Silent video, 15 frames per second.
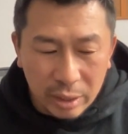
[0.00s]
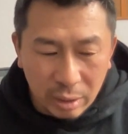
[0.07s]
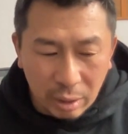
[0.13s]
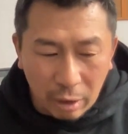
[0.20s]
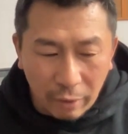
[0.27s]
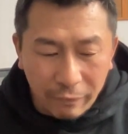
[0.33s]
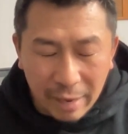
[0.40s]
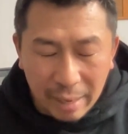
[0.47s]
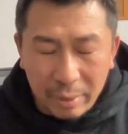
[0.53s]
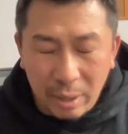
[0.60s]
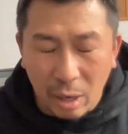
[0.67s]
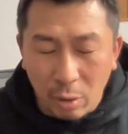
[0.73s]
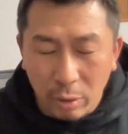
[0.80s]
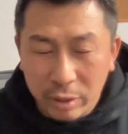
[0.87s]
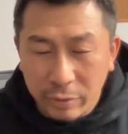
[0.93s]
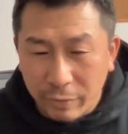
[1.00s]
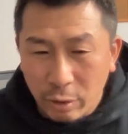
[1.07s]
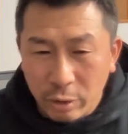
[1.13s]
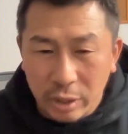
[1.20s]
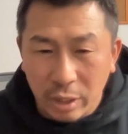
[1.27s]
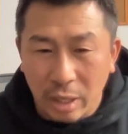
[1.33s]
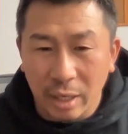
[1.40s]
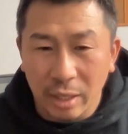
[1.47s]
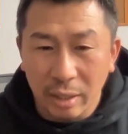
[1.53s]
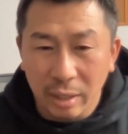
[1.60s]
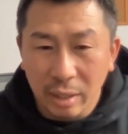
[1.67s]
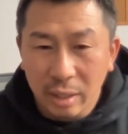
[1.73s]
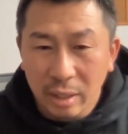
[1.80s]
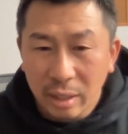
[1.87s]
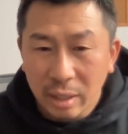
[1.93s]
our family always focus on
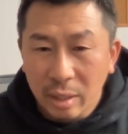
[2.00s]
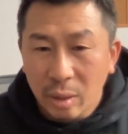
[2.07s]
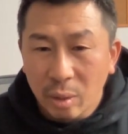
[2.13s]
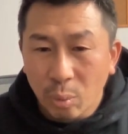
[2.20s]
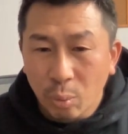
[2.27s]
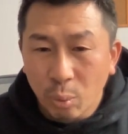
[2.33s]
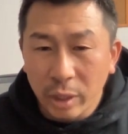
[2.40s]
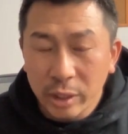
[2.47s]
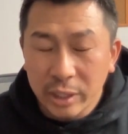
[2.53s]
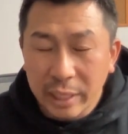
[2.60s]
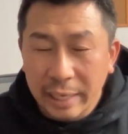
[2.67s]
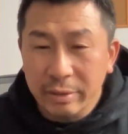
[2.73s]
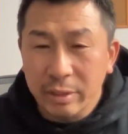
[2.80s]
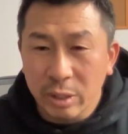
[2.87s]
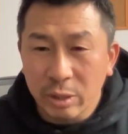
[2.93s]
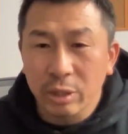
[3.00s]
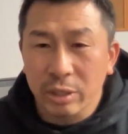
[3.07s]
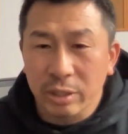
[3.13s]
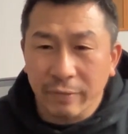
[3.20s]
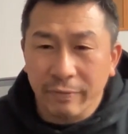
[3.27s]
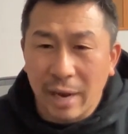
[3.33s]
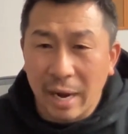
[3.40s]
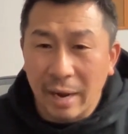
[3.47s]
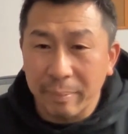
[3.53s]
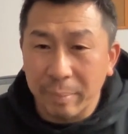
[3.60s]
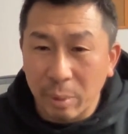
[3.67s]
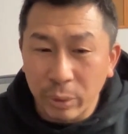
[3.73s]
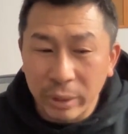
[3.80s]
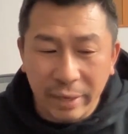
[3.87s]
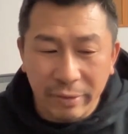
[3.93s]
what you had to do to survive, but
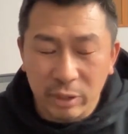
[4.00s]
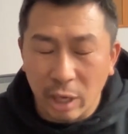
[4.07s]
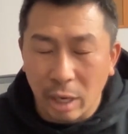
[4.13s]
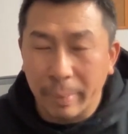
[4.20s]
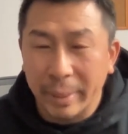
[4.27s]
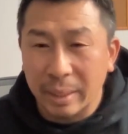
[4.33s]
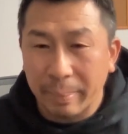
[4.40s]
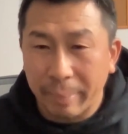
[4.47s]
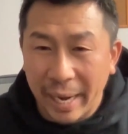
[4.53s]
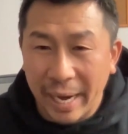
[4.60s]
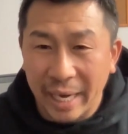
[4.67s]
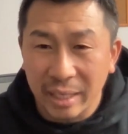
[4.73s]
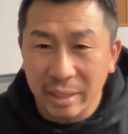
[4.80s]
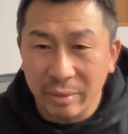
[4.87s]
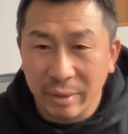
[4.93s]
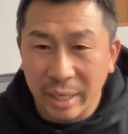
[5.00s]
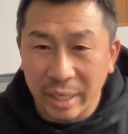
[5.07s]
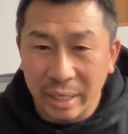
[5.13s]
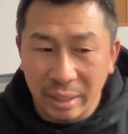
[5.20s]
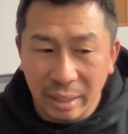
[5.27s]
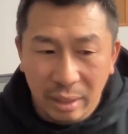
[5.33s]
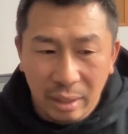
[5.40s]
we never talk about the past, right?